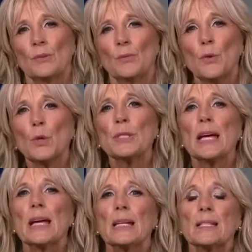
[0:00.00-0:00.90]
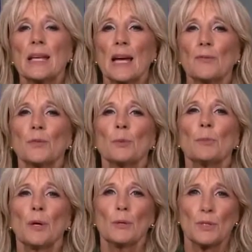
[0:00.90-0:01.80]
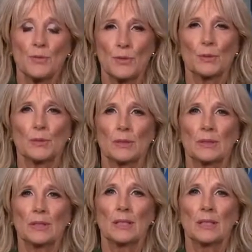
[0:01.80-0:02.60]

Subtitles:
4 days after Bo's funeral,